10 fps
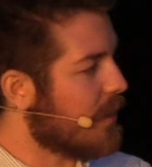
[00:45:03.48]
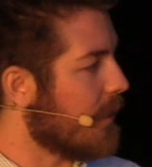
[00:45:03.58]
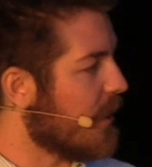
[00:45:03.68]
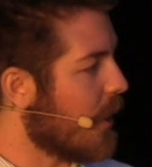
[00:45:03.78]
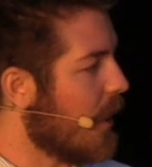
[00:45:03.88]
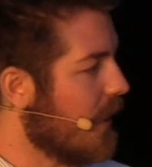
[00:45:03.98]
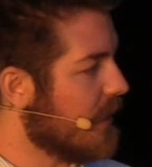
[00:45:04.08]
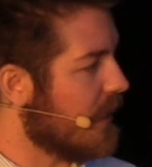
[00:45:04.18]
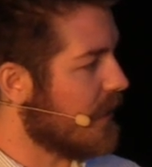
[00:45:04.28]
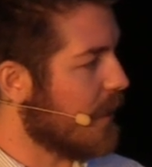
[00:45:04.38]
primary
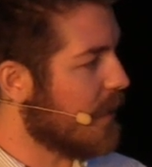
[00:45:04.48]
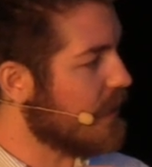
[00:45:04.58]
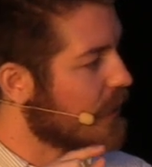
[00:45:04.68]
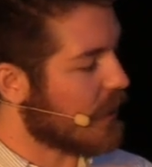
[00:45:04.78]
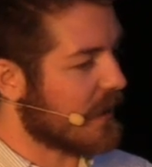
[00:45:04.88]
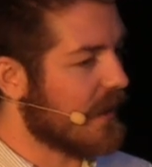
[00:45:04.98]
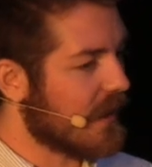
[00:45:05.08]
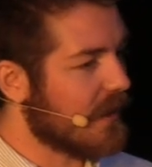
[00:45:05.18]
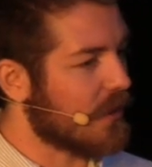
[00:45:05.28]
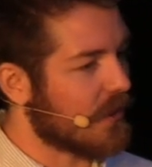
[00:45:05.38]
colors in this image, and you can
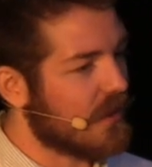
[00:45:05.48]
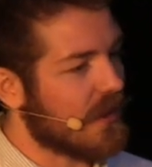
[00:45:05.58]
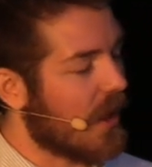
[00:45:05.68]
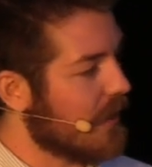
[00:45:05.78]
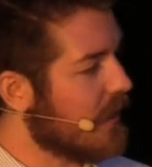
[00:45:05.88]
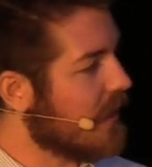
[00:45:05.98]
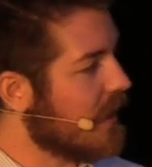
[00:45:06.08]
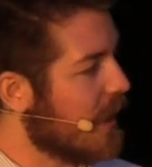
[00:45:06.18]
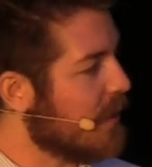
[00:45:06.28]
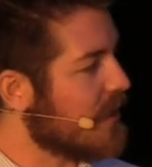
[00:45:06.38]
click it and you can see other
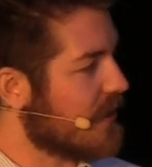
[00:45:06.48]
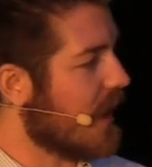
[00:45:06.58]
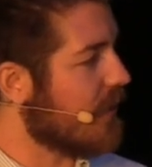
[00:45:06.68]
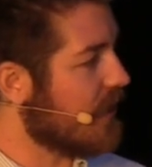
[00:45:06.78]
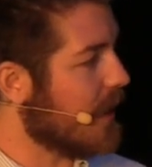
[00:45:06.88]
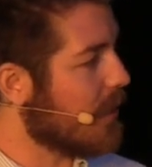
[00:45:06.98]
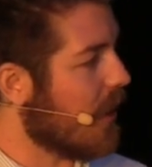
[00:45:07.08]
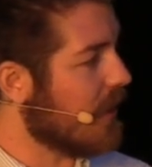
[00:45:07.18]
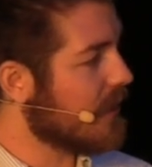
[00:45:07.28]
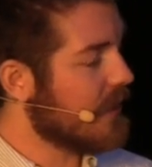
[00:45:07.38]
images that have the same
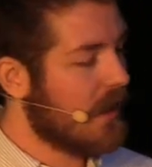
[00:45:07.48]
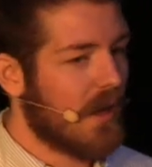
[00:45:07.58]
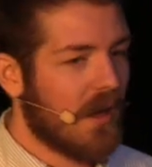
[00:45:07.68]
colors.